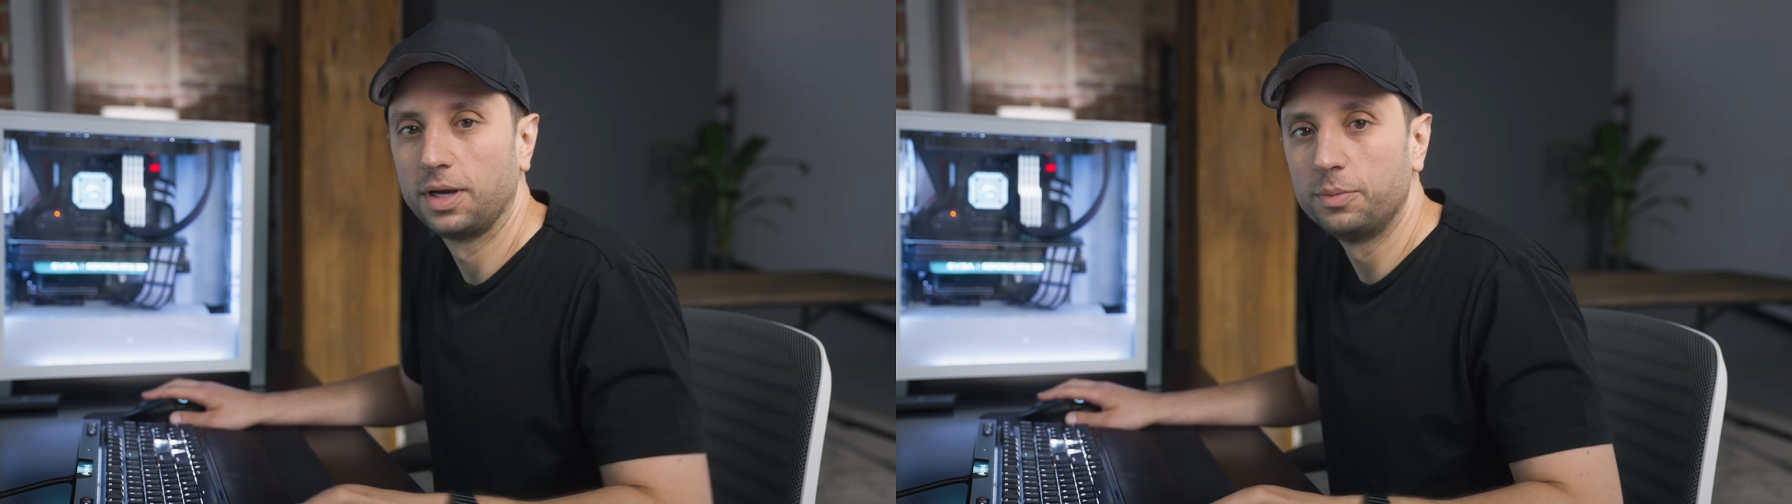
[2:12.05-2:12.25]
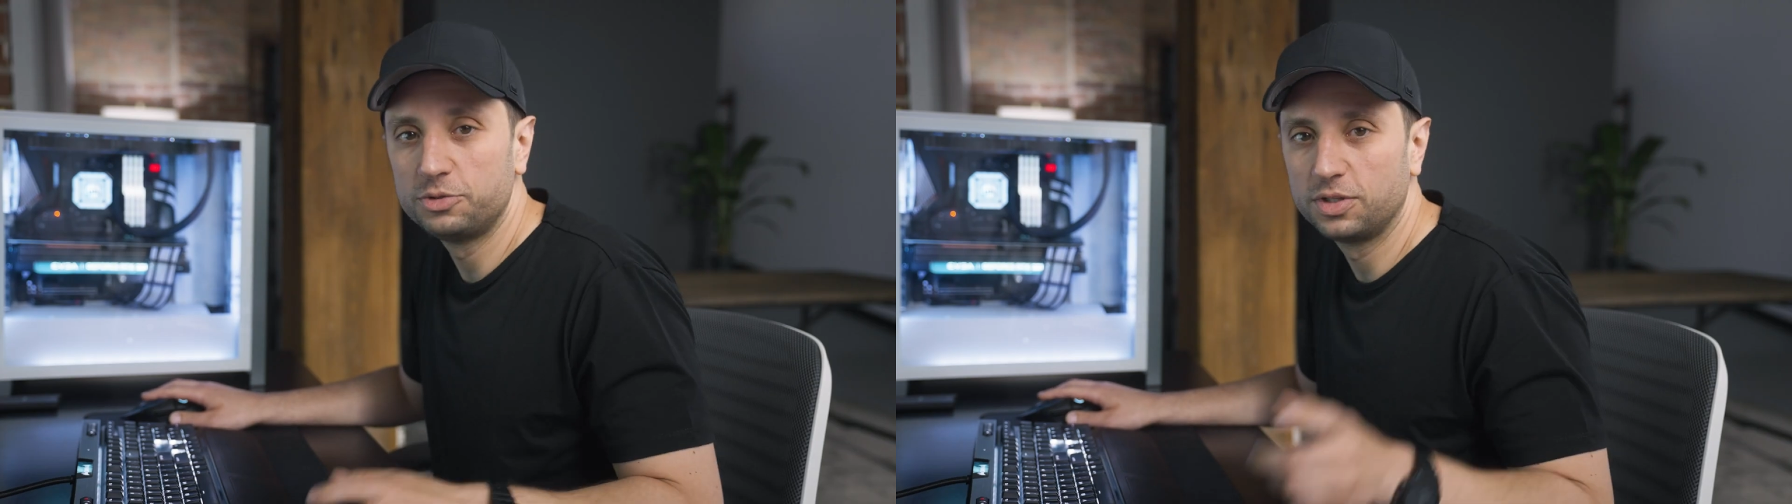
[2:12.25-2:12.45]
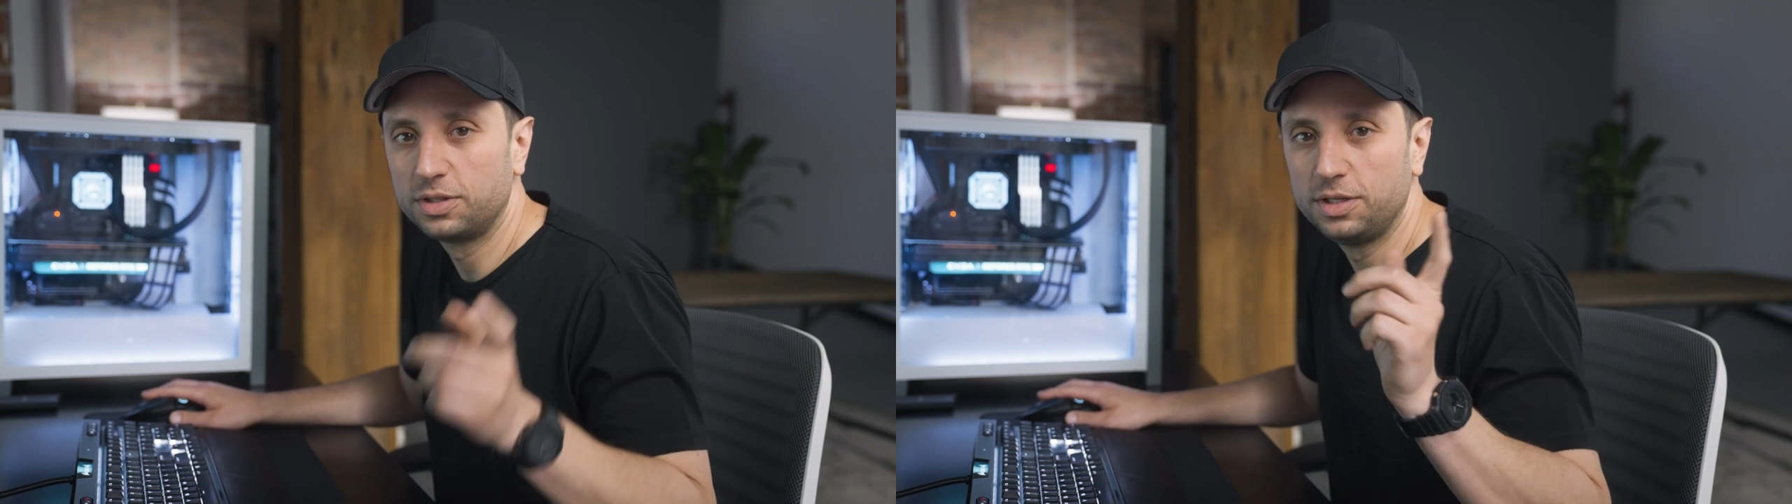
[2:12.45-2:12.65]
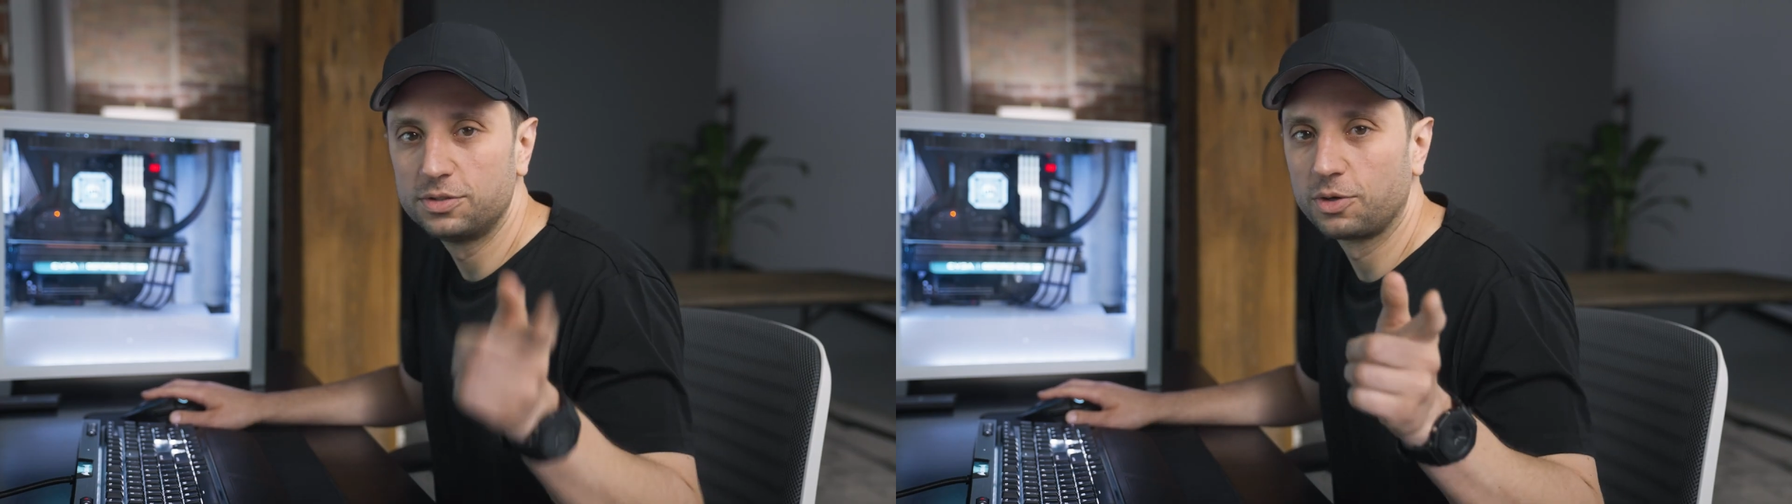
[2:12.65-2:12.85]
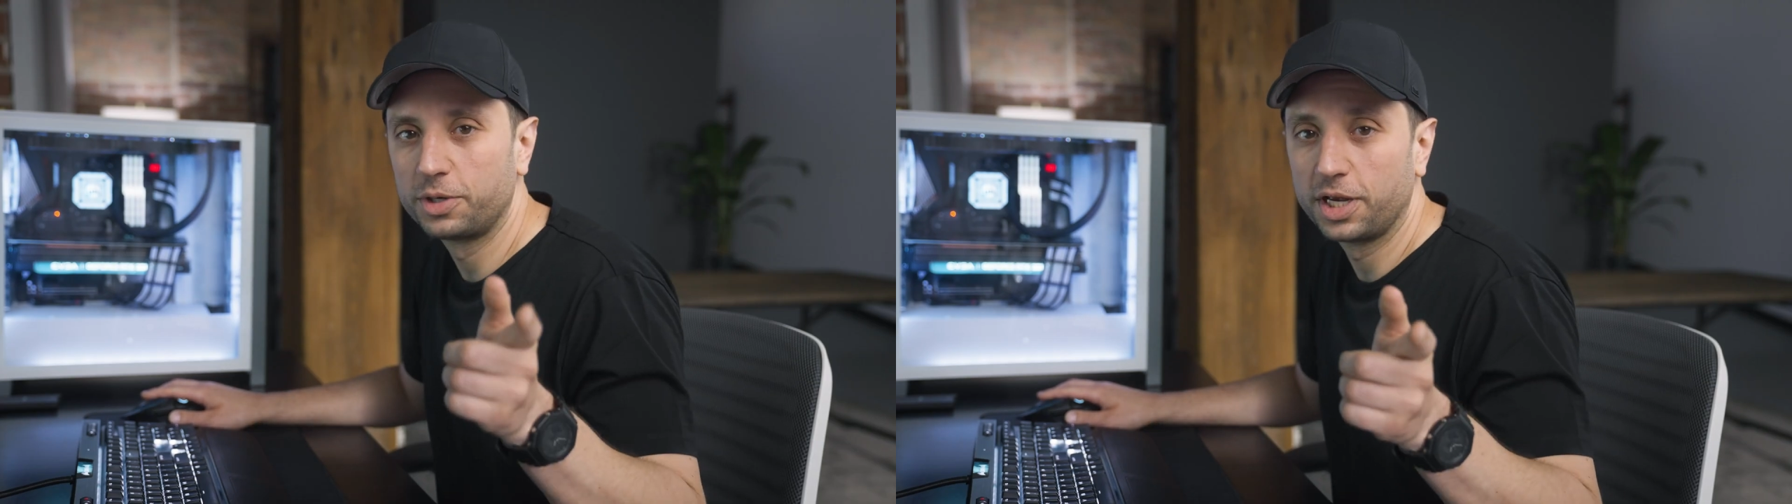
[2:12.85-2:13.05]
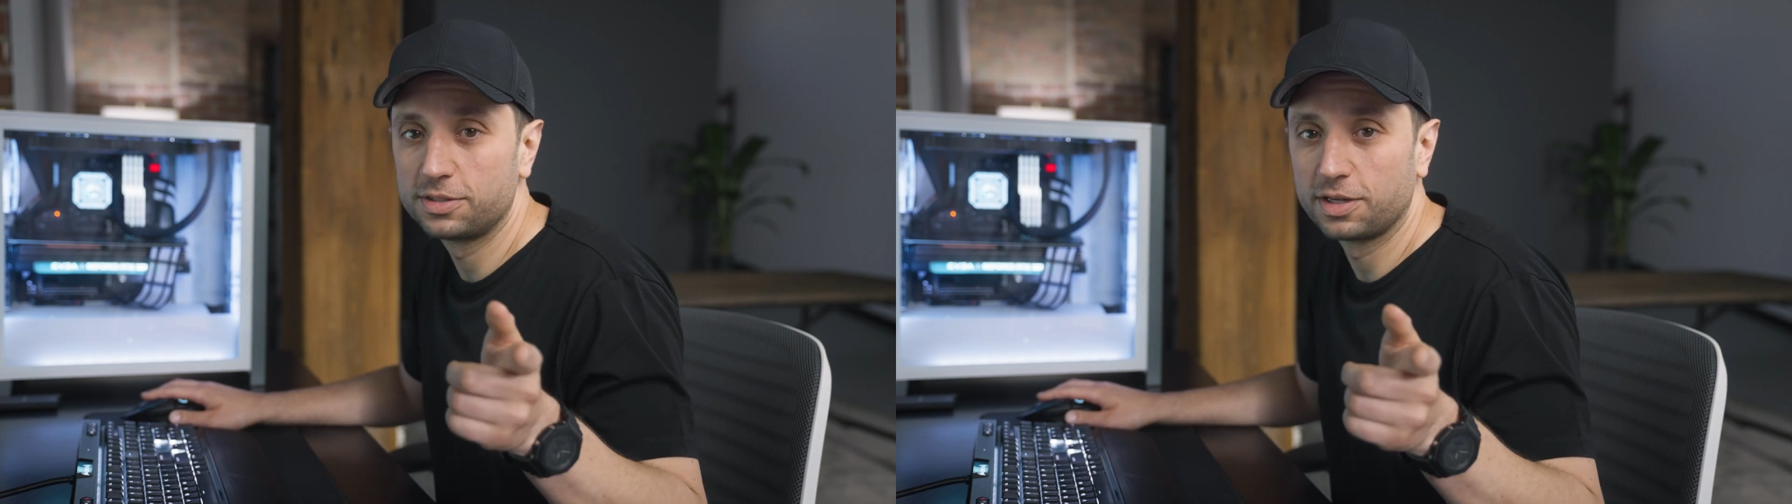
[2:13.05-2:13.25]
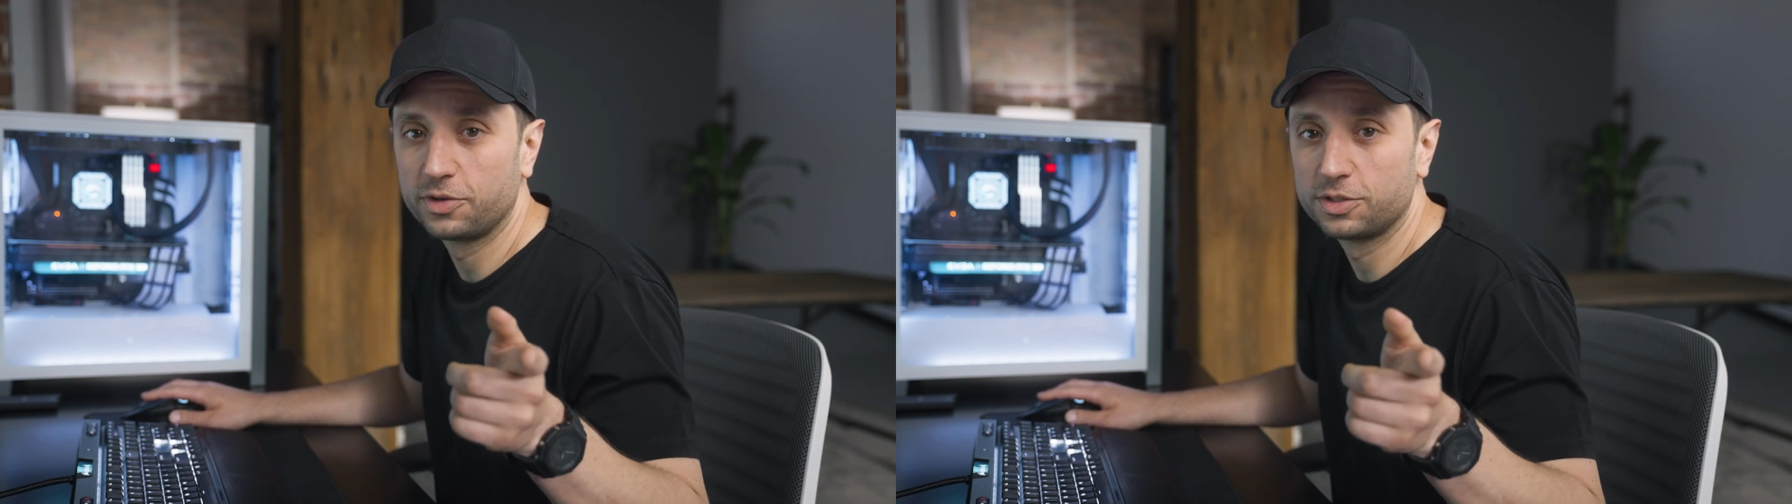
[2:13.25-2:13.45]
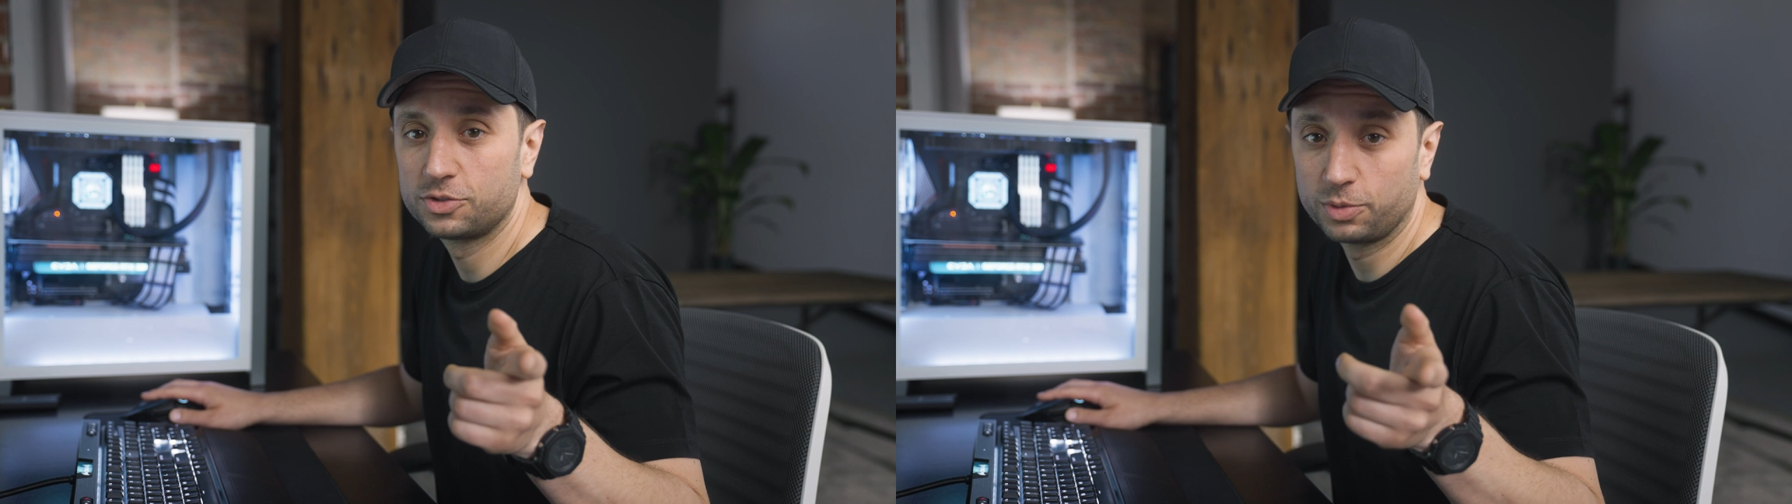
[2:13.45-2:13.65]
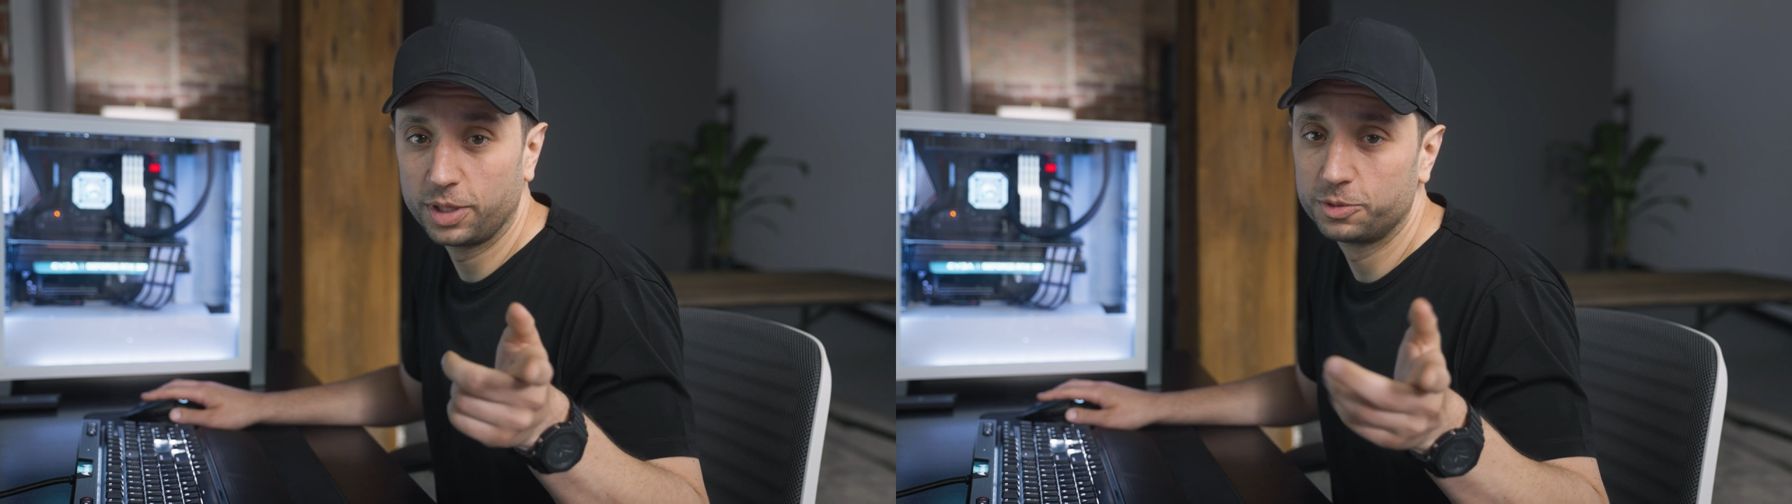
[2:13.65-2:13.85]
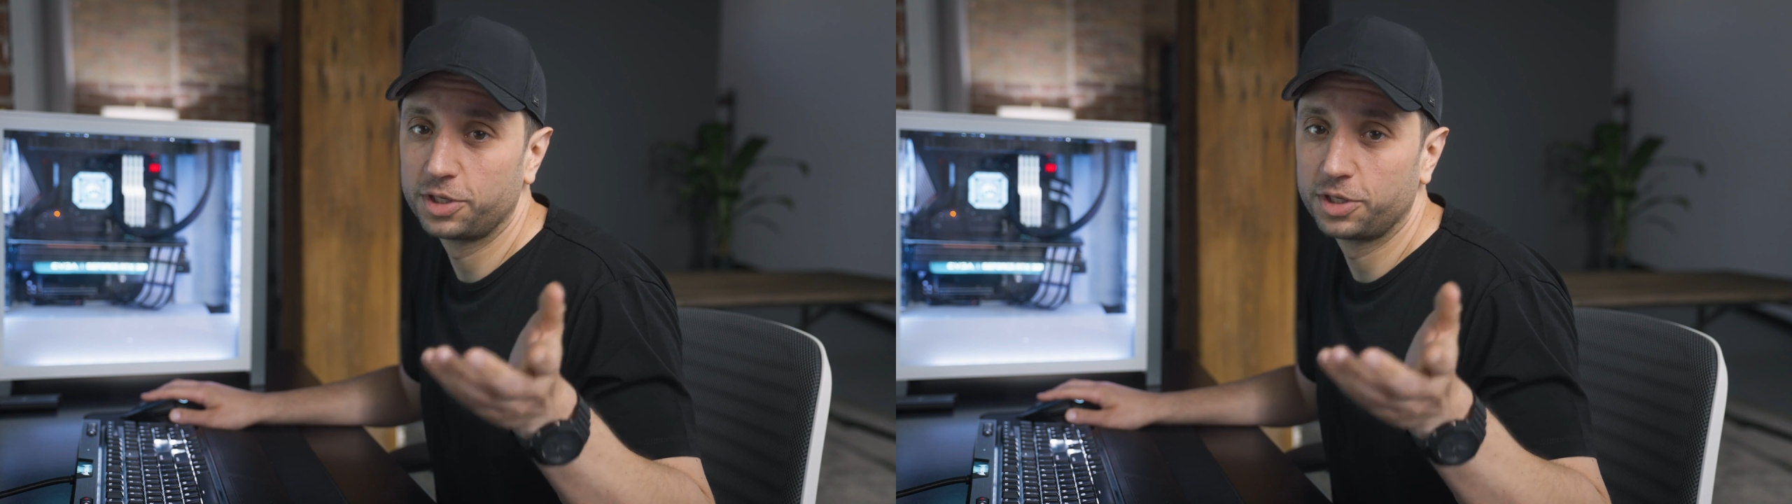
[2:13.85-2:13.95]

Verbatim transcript: I'm using the Sony A7S3,